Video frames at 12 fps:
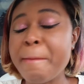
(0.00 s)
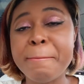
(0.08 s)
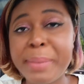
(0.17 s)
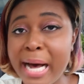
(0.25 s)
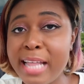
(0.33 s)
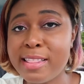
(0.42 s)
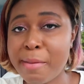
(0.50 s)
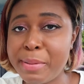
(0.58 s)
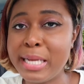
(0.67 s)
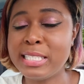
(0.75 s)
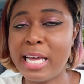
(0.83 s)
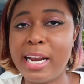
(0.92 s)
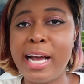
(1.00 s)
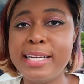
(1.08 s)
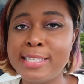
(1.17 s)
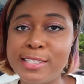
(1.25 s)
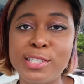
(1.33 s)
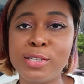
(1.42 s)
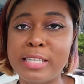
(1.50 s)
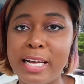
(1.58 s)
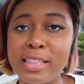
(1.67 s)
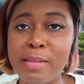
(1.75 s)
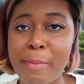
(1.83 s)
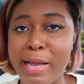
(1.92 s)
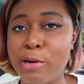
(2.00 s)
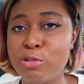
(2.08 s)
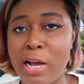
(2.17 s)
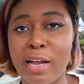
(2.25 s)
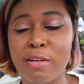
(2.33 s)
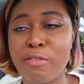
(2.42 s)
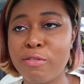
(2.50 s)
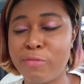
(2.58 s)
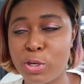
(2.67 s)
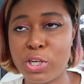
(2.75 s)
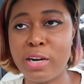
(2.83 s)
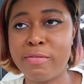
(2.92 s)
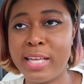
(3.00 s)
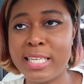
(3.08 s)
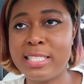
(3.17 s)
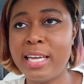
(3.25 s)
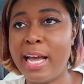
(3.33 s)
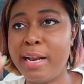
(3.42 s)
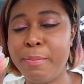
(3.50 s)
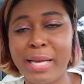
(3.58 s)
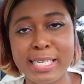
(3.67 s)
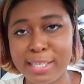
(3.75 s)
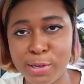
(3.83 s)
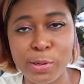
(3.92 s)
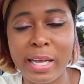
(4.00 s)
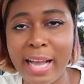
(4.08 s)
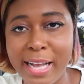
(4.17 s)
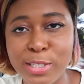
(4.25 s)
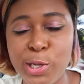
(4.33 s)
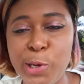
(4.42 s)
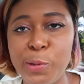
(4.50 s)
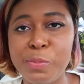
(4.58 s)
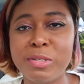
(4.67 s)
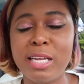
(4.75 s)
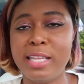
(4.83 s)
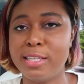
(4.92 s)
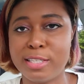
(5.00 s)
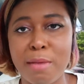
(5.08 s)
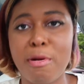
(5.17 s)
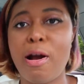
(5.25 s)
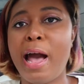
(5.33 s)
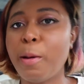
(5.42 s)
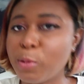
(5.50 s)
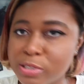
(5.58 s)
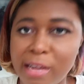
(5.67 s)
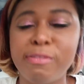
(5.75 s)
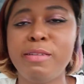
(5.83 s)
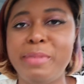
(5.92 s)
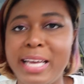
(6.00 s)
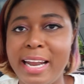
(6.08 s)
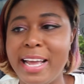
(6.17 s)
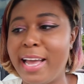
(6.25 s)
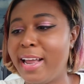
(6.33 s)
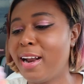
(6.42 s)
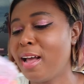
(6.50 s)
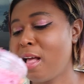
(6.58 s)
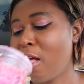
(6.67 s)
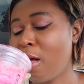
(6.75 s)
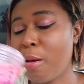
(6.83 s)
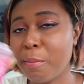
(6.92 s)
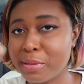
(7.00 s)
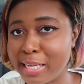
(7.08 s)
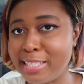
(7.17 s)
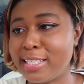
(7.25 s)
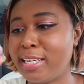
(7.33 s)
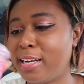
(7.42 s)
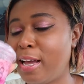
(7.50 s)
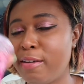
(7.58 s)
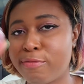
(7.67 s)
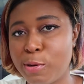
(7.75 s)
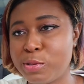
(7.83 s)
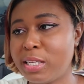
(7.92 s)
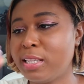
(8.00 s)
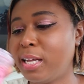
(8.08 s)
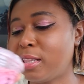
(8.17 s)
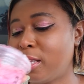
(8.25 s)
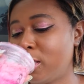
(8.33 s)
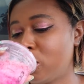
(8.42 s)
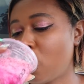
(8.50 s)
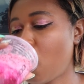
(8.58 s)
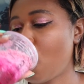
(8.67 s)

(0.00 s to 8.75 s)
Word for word: But that being said, I did still like the mango dragon fruit version of this, and because I don't like ice cubes in the summer, I will definitely be getting it blended and frozen like this.